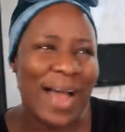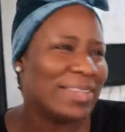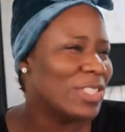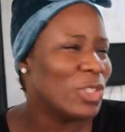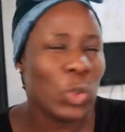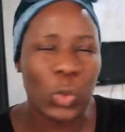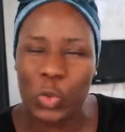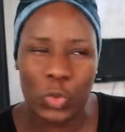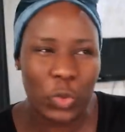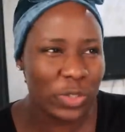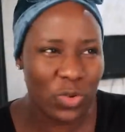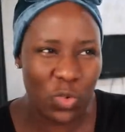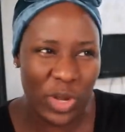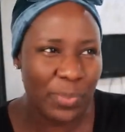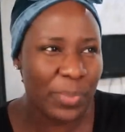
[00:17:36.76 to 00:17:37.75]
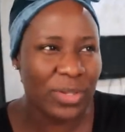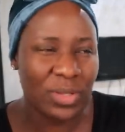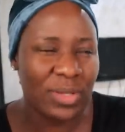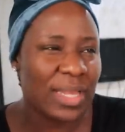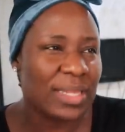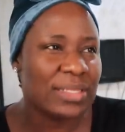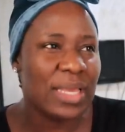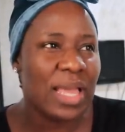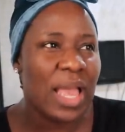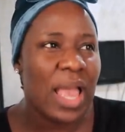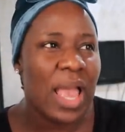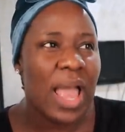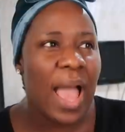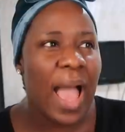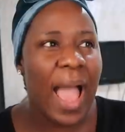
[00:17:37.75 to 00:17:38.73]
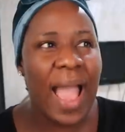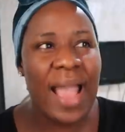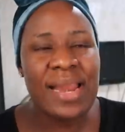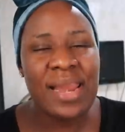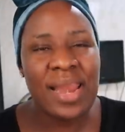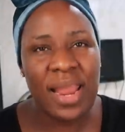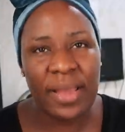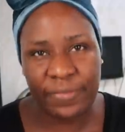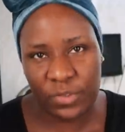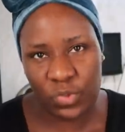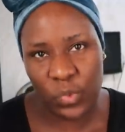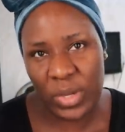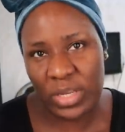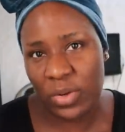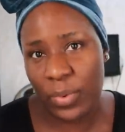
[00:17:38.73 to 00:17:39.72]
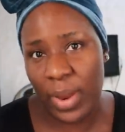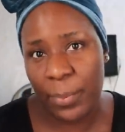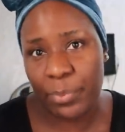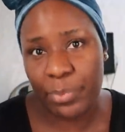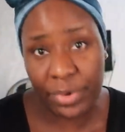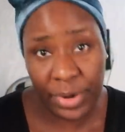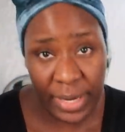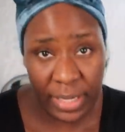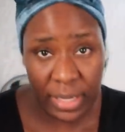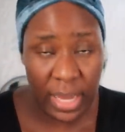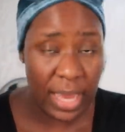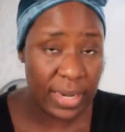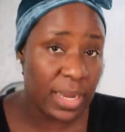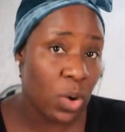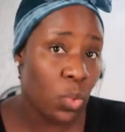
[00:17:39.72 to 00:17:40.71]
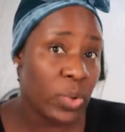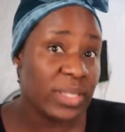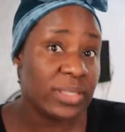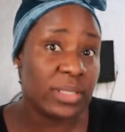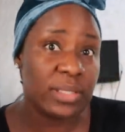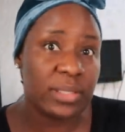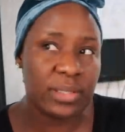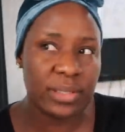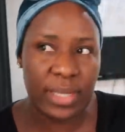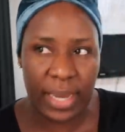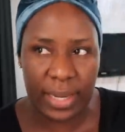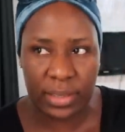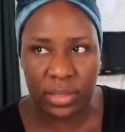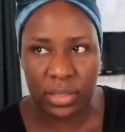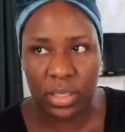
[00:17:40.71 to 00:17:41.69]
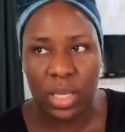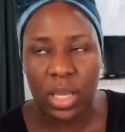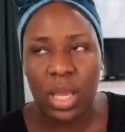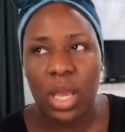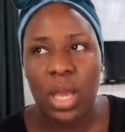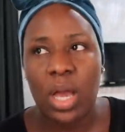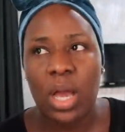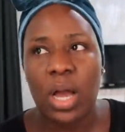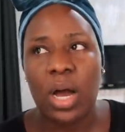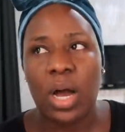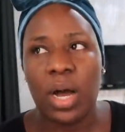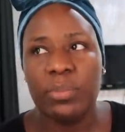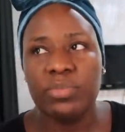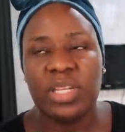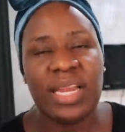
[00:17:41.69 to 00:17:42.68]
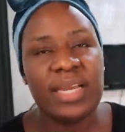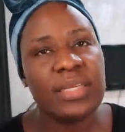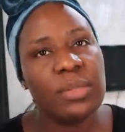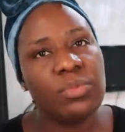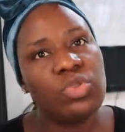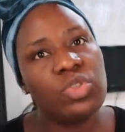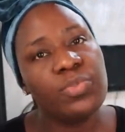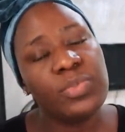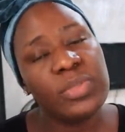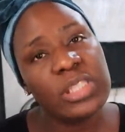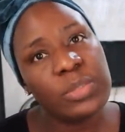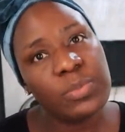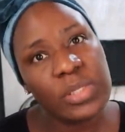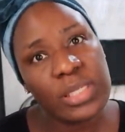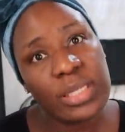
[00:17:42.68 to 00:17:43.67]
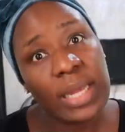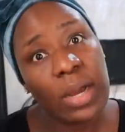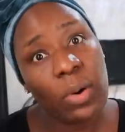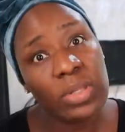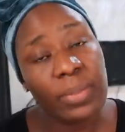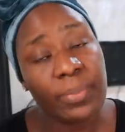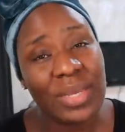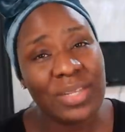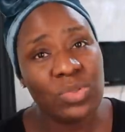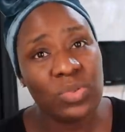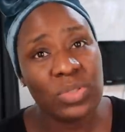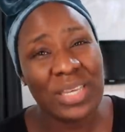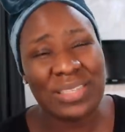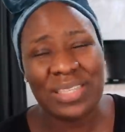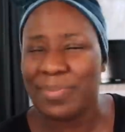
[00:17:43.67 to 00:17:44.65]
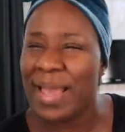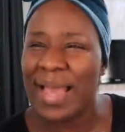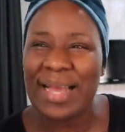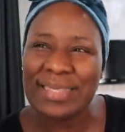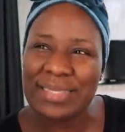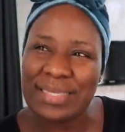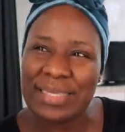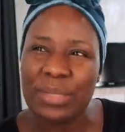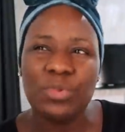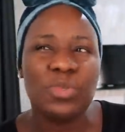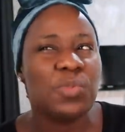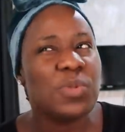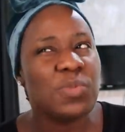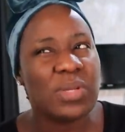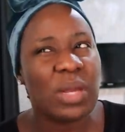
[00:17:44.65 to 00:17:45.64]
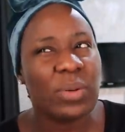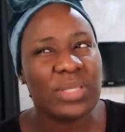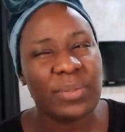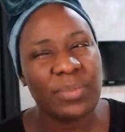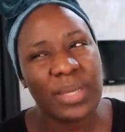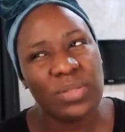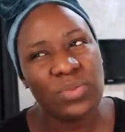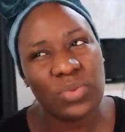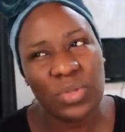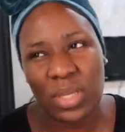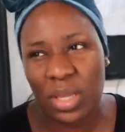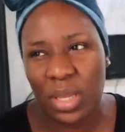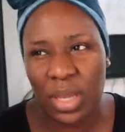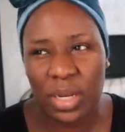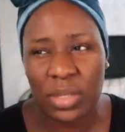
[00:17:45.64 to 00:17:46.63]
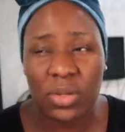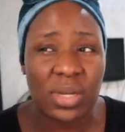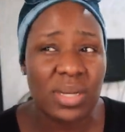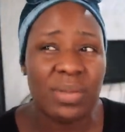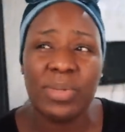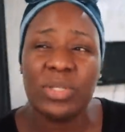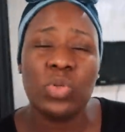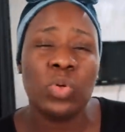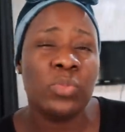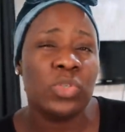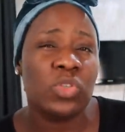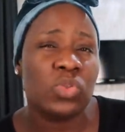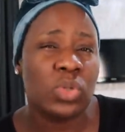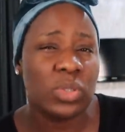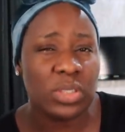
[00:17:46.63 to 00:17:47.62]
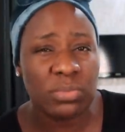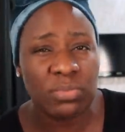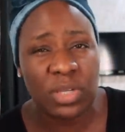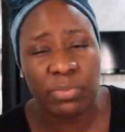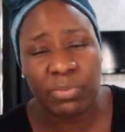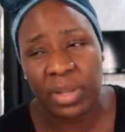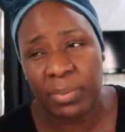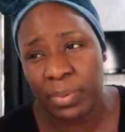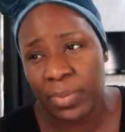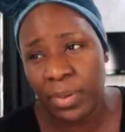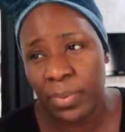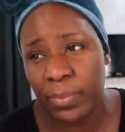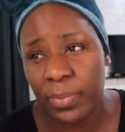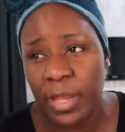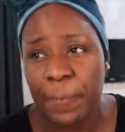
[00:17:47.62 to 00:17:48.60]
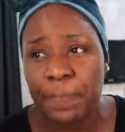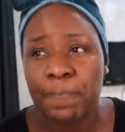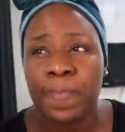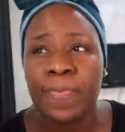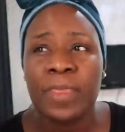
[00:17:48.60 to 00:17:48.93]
how this whole story went, but I know that I left where they were praying and I went inside. Then I came to meet me that, what am I doing here? I think my auntie came to meet me that, what am I doing here? I know that my tummy is turning me, blah blah blah blah blah.